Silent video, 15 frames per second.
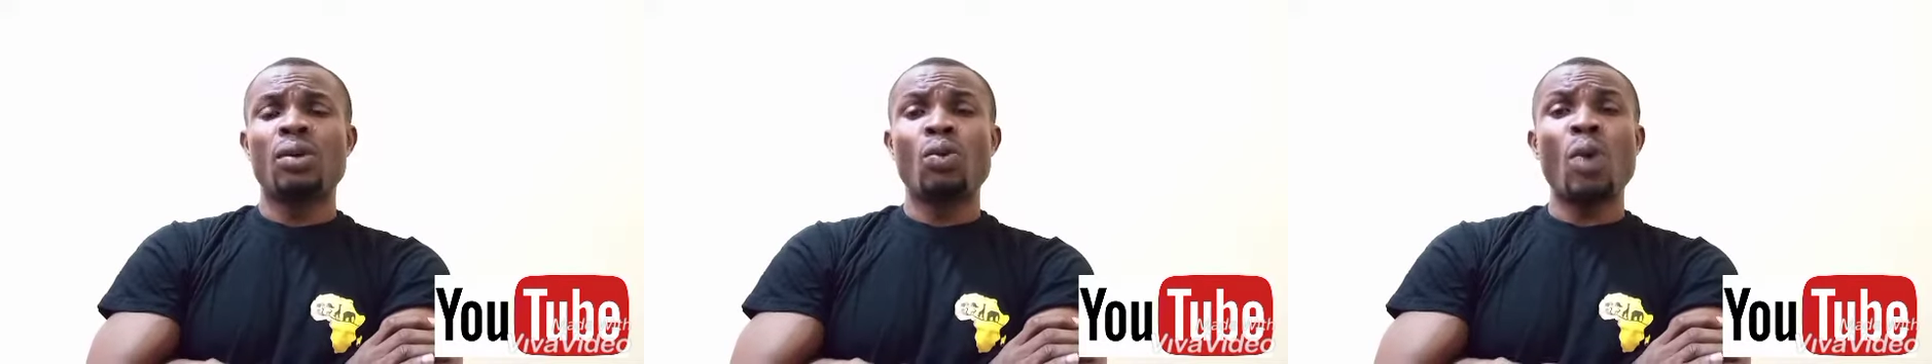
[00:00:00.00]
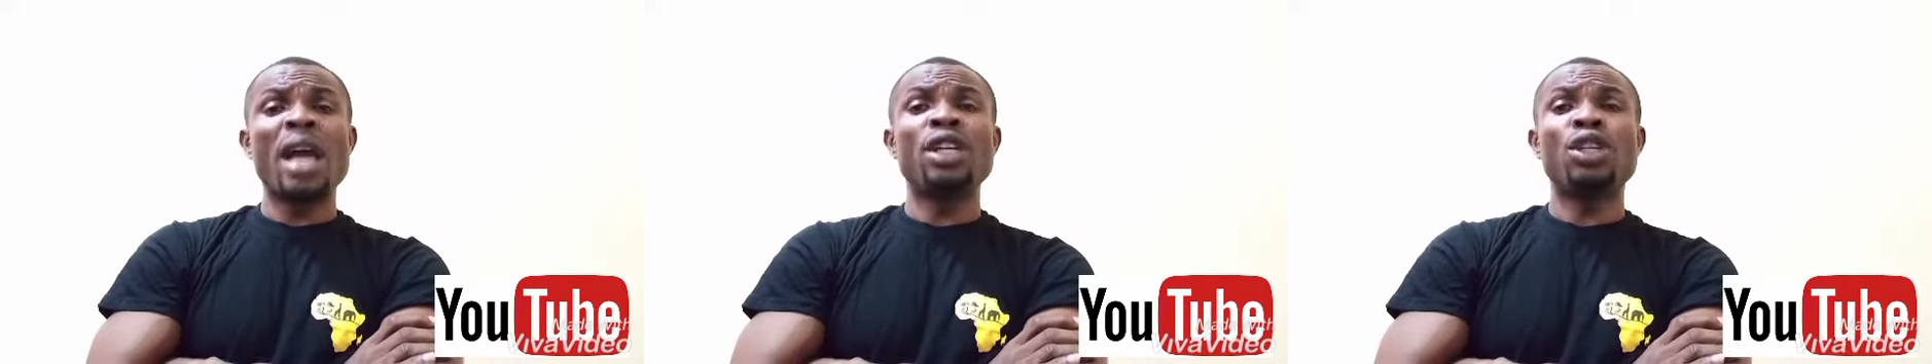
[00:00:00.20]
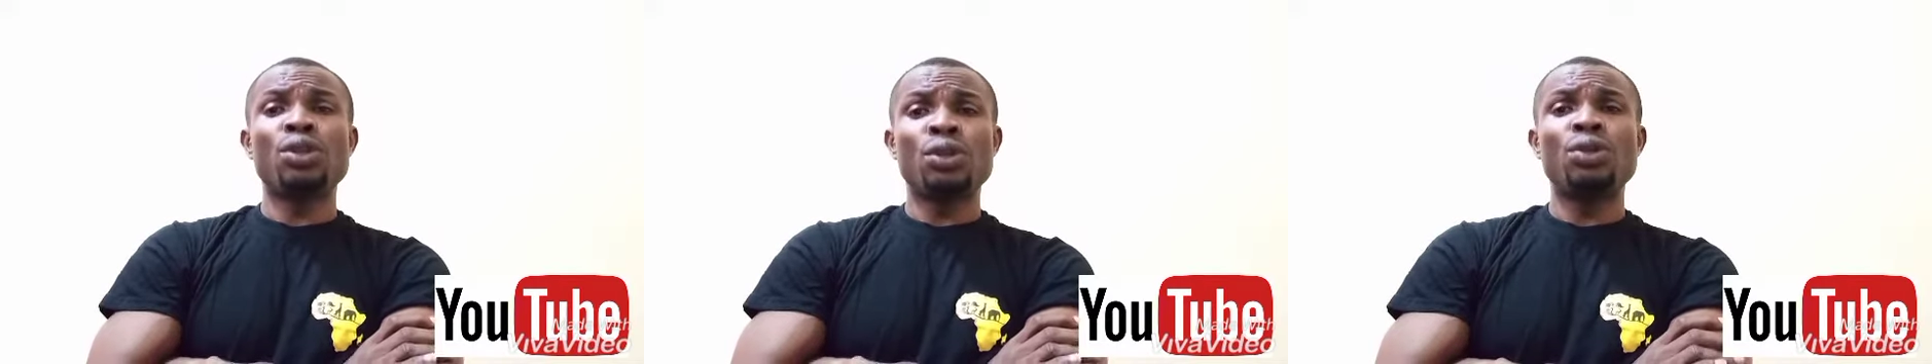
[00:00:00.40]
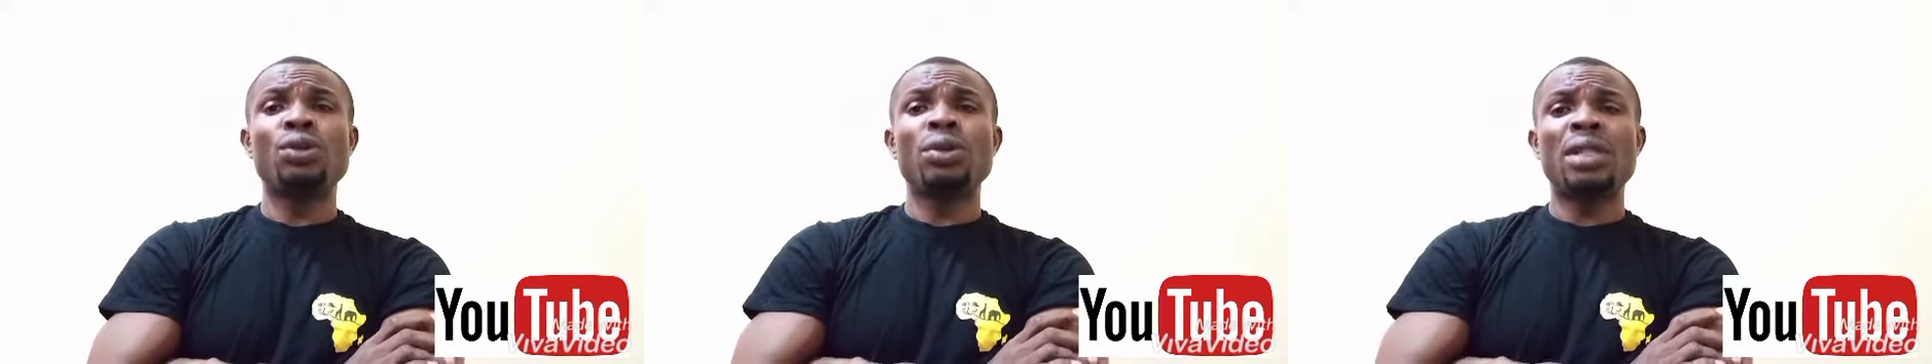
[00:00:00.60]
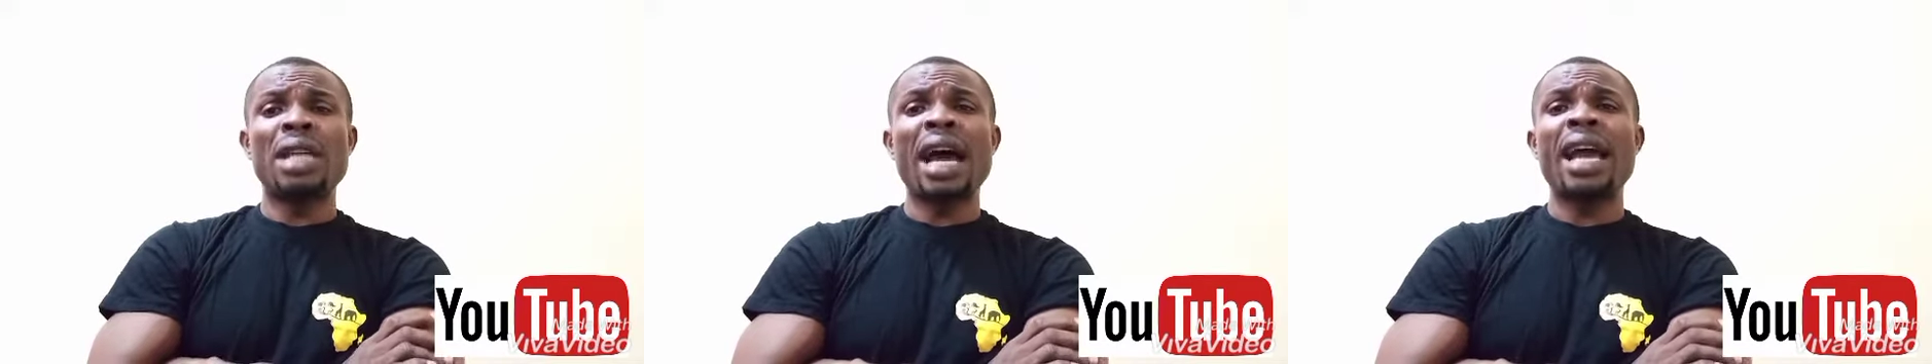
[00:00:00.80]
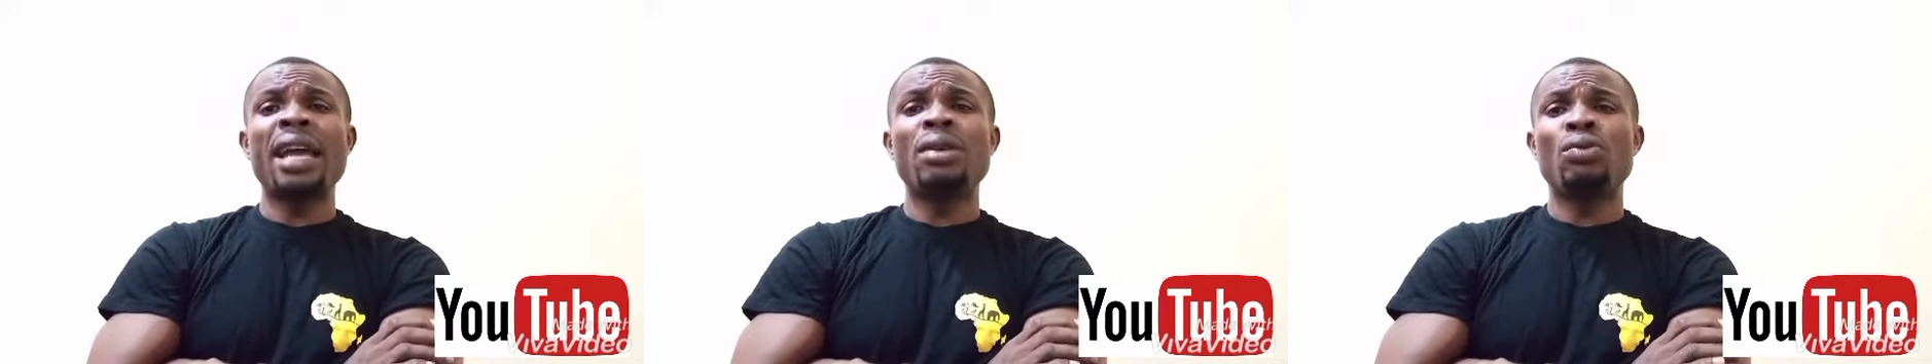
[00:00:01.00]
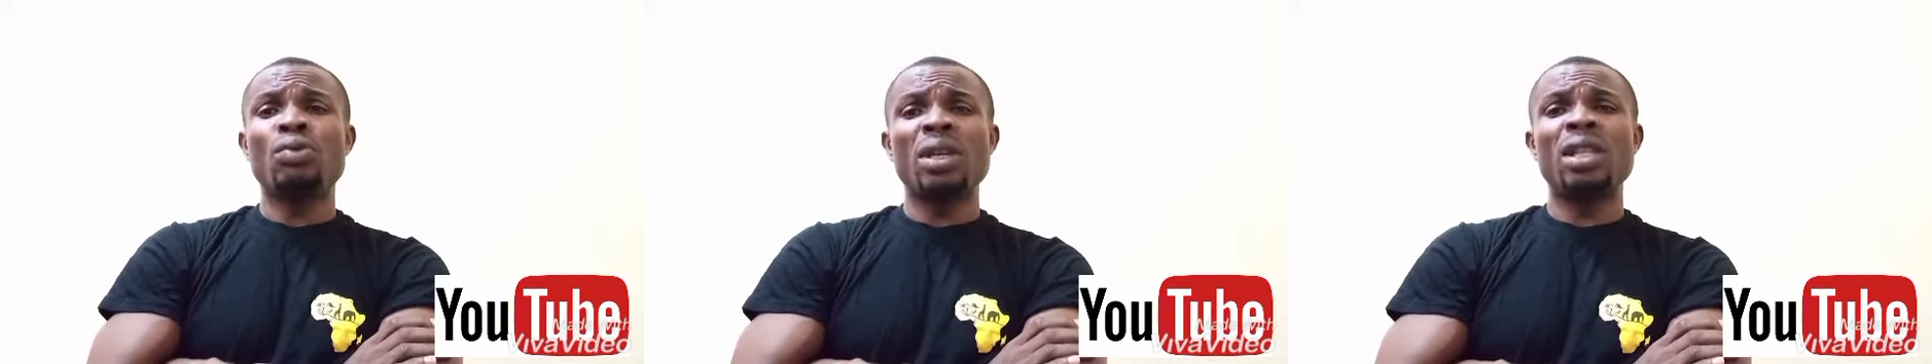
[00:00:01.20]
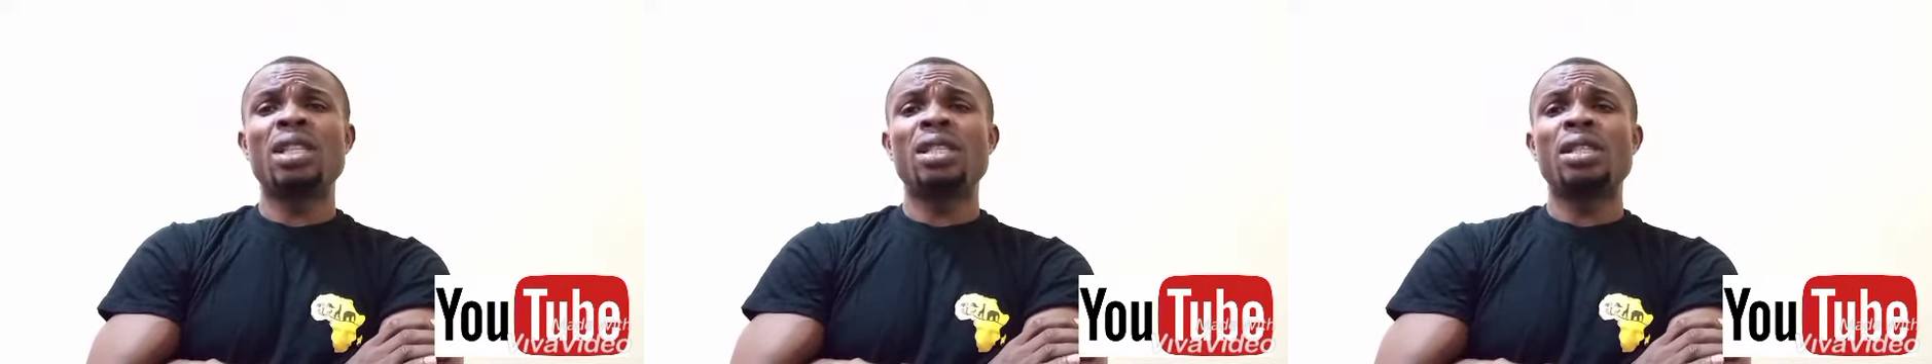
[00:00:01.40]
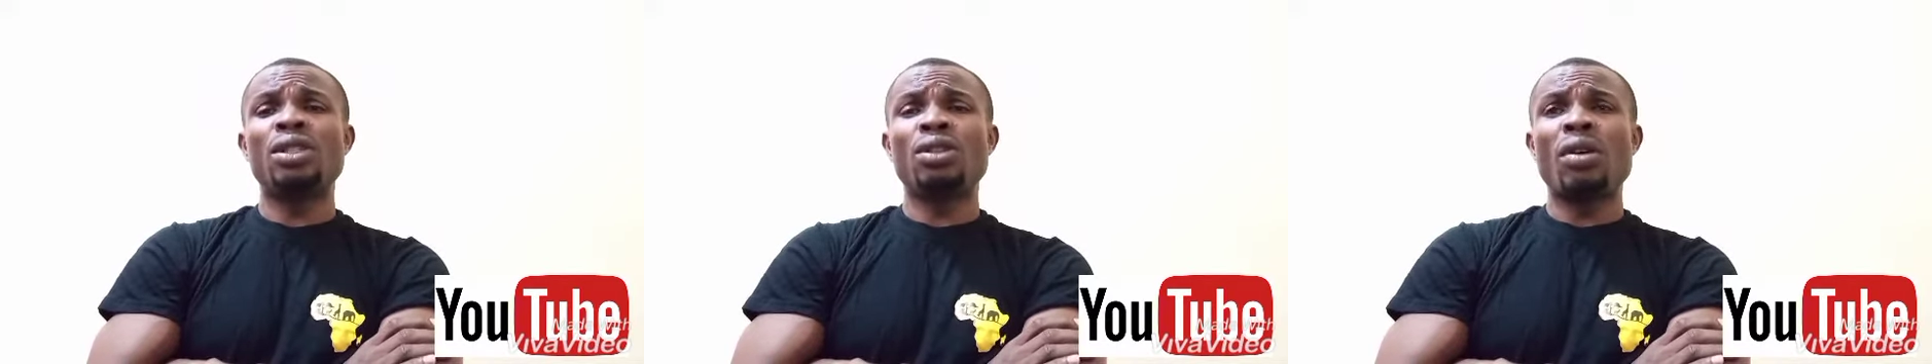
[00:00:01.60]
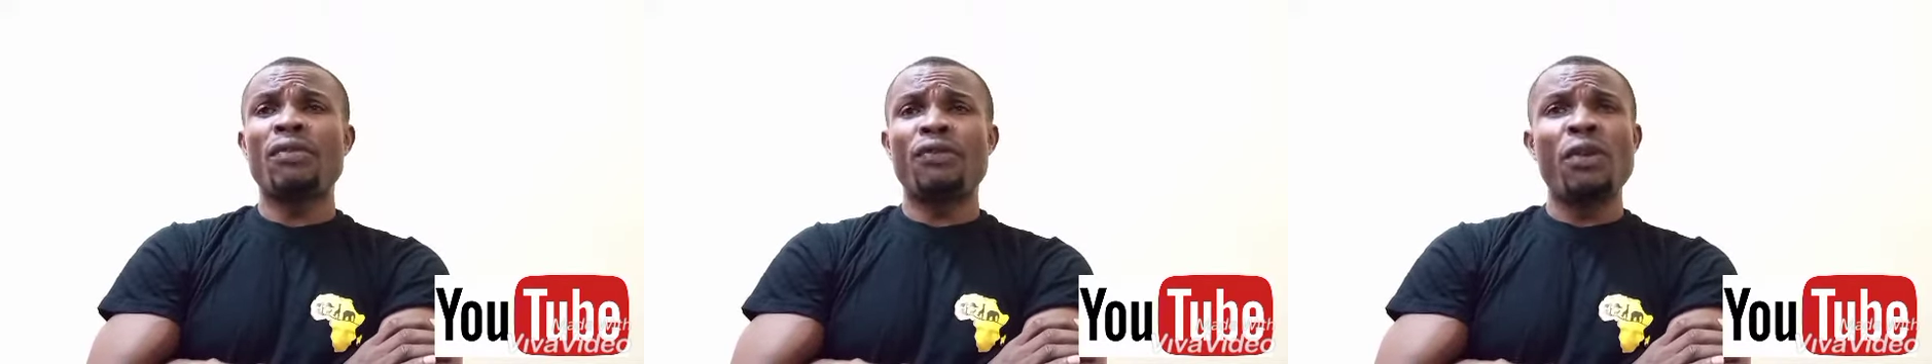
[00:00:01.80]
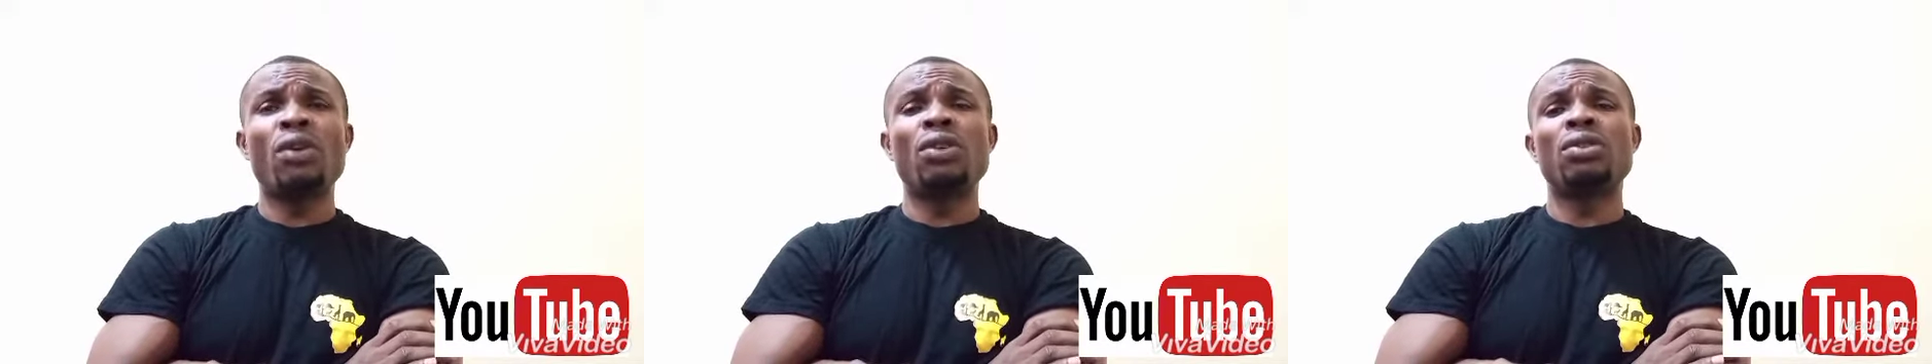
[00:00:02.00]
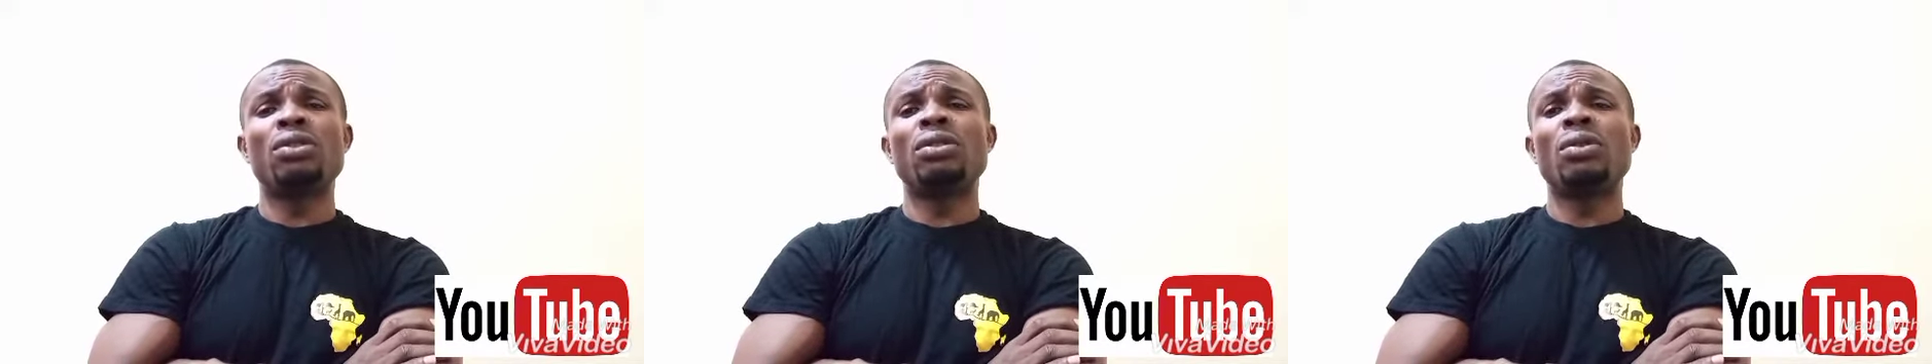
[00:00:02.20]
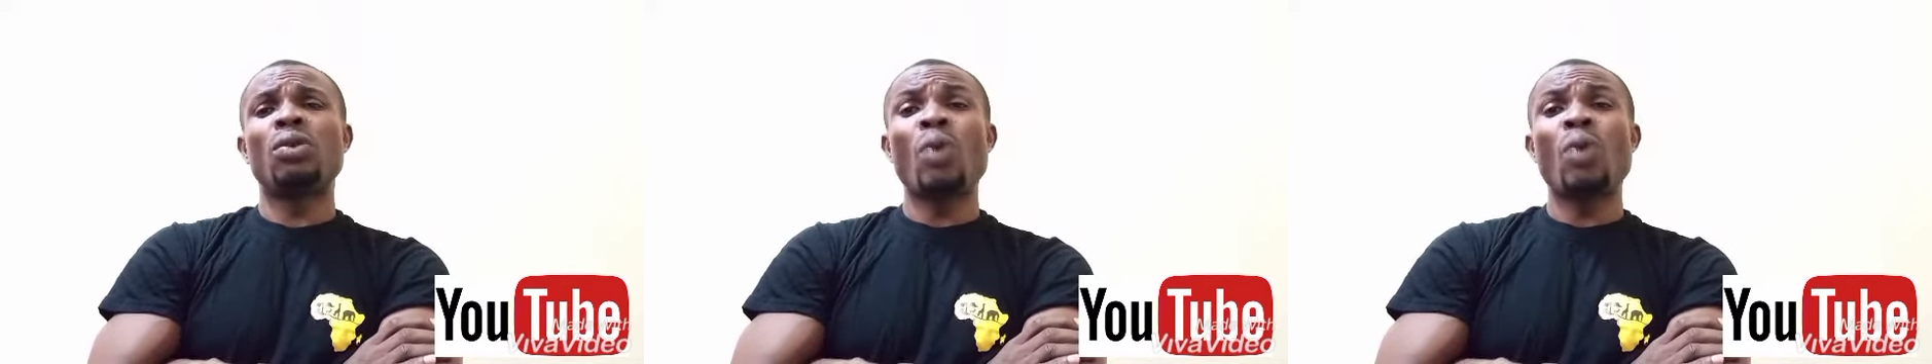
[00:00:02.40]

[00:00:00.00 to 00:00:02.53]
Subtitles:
Why should you die with your phone